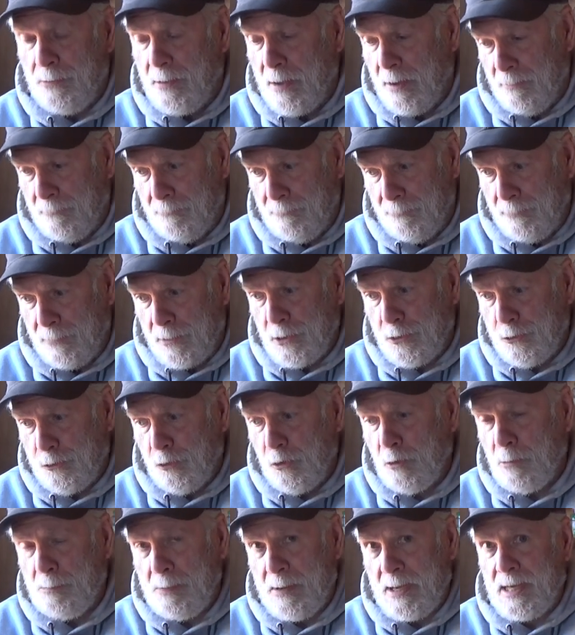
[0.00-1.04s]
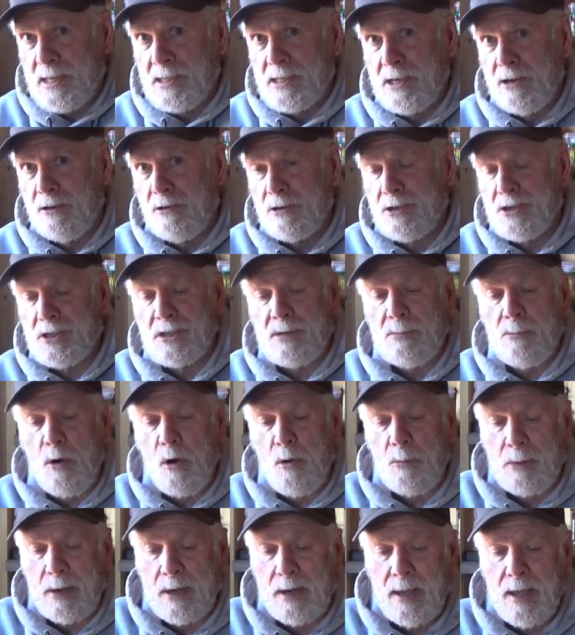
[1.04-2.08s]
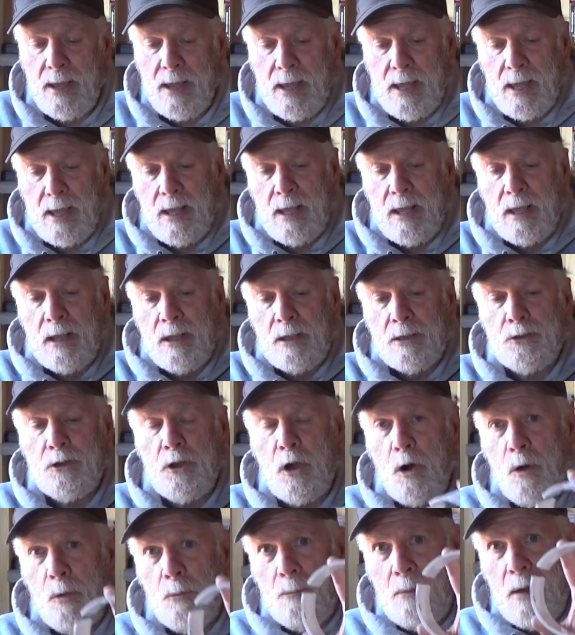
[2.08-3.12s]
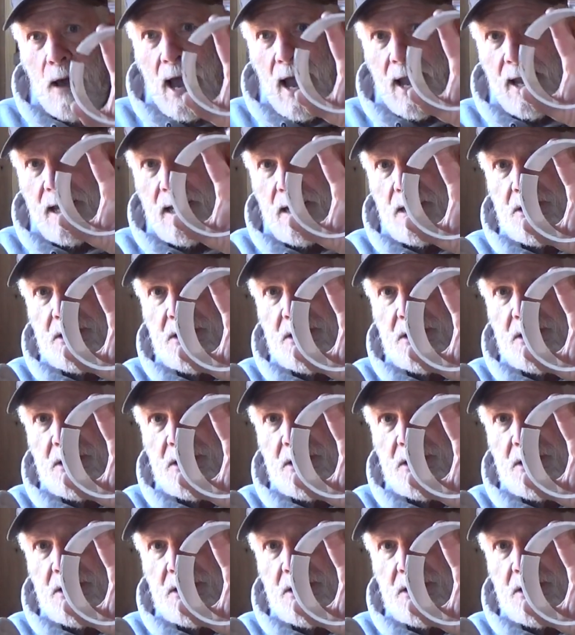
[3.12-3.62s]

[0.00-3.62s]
the true piece here in just a moment. So I could